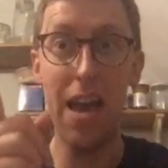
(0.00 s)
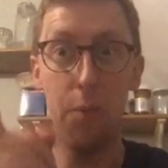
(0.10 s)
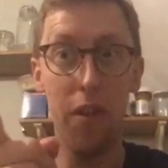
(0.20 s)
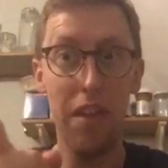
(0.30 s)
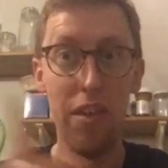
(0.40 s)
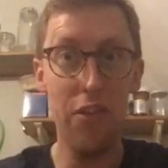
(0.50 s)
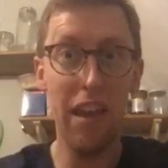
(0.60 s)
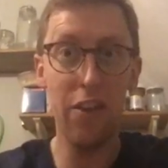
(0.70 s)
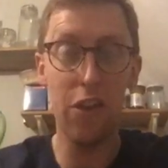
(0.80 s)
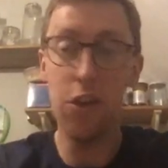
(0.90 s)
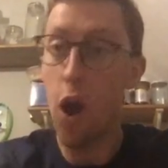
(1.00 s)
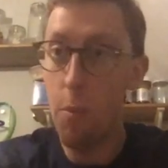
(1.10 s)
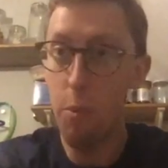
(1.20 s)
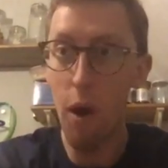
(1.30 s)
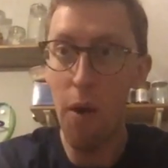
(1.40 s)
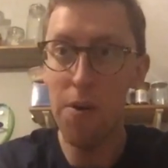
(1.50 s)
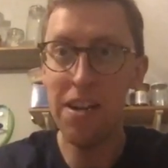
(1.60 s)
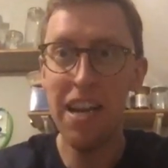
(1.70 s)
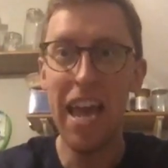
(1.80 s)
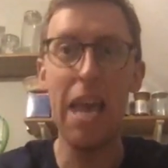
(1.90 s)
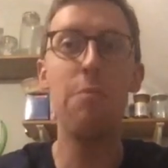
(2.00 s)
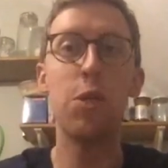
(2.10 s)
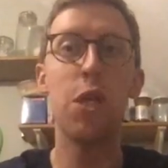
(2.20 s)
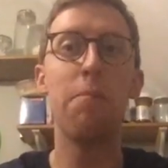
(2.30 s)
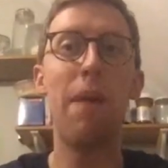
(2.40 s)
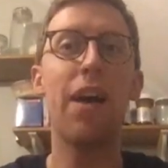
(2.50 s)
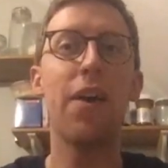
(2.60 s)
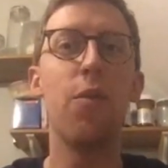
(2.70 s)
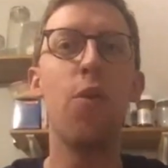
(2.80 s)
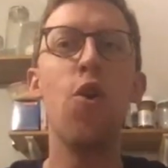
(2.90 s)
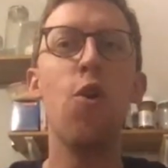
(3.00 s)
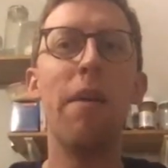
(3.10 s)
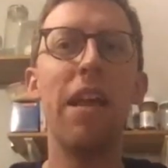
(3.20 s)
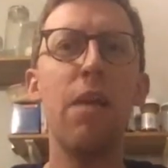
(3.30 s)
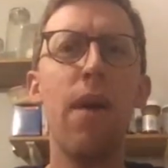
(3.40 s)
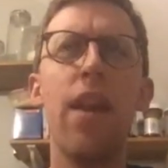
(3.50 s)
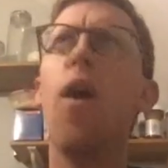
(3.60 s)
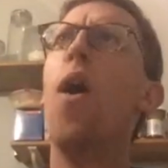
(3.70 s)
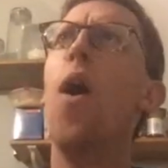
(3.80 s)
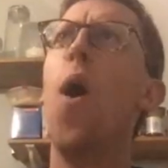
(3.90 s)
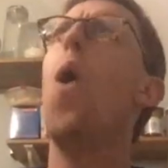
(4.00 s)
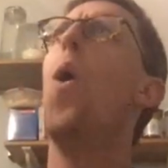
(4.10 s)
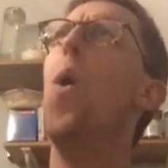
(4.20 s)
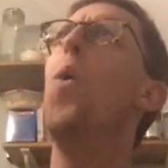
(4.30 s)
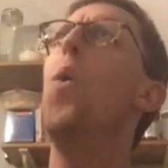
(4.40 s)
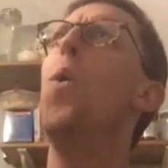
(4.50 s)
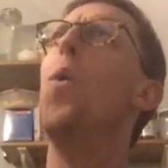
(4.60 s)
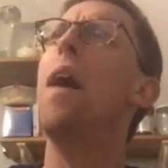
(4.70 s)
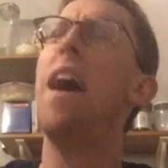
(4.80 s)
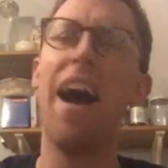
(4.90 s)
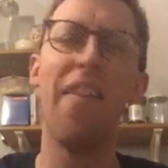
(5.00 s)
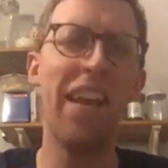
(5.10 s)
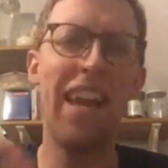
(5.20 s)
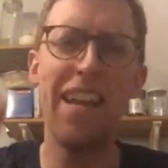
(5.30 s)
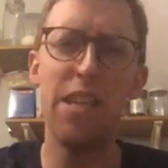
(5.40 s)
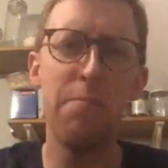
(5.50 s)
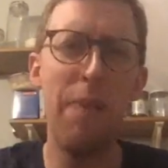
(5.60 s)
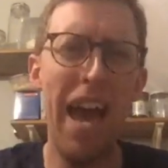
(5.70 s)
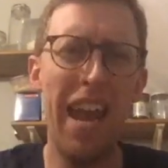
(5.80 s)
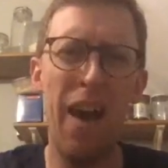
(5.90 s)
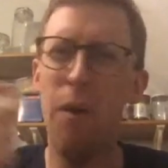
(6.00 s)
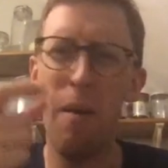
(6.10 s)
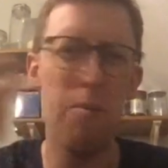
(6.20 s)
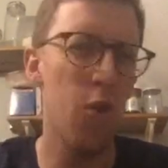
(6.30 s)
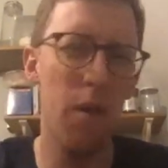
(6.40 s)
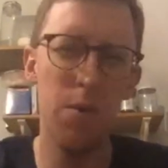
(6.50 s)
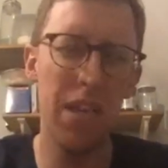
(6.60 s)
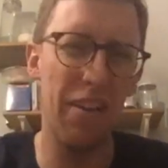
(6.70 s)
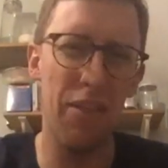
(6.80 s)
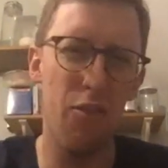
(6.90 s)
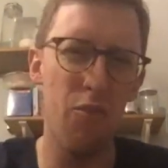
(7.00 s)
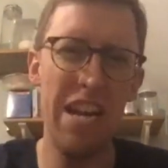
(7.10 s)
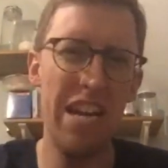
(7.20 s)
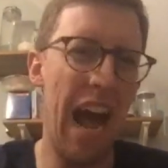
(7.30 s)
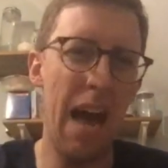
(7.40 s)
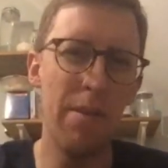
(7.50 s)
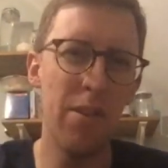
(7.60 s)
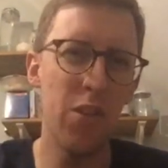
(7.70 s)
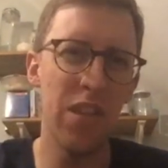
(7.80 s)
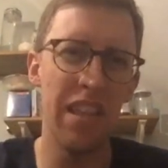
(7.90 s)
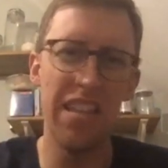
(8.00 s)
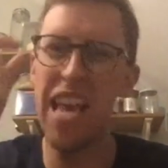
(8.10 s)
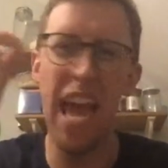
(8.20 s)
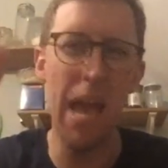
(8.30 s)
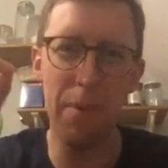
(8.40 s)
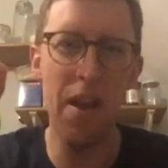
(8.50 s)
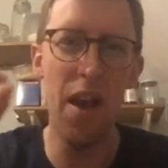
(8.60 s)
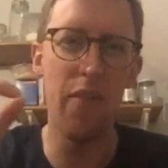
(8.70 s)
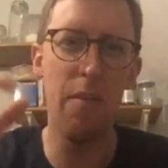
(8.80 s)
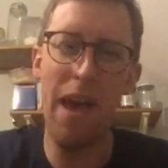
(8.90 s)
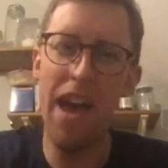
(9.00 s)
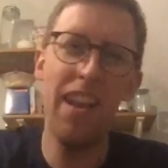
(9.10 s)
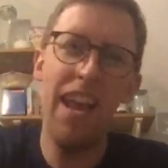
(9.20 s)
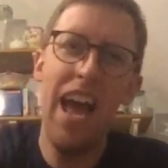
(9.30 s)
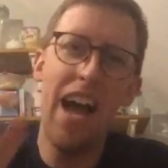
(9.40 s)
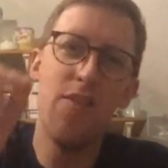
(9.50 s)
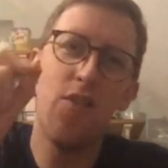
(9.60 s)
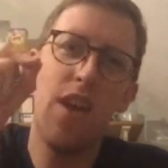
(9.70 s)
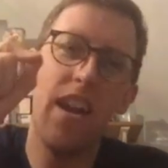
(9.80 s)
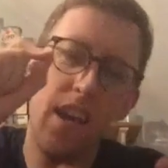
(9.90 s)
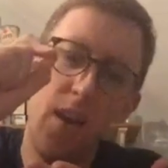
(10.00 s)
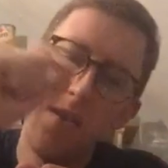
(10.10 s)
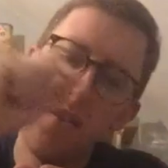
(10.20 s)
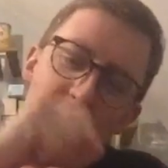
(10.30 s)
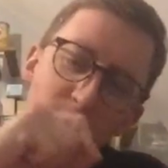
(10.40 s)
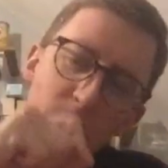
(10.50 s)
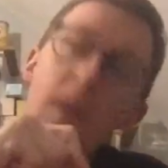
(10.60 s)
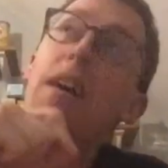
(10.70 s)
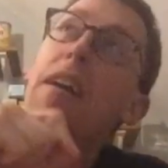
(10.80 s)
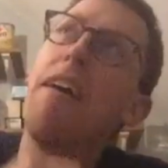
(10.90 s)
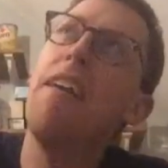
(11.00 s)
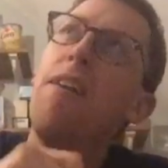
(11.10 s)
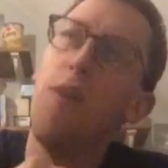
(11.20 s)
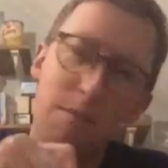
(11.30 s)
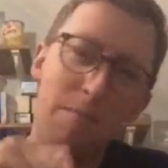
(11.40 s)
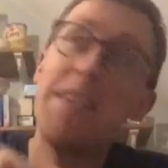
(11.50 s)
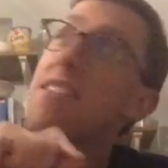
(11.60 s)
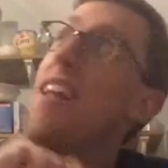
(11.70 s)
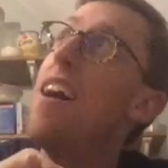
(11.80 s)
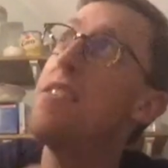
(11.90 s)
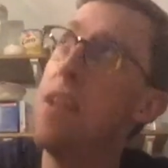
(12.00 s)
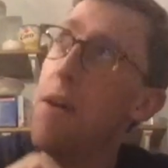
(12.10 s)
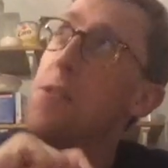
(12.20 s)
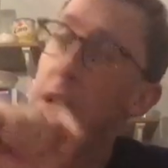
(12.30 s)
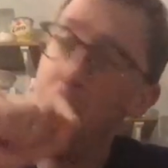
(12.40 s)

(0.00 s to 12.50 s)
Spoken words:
one of these things at GoPro, he was at the back of the room and he went, ooh, and then gets his pen out. I'm sure there was like 3 diamonds in the tip of the pen, and just kind of goes, looks at my slides and goes,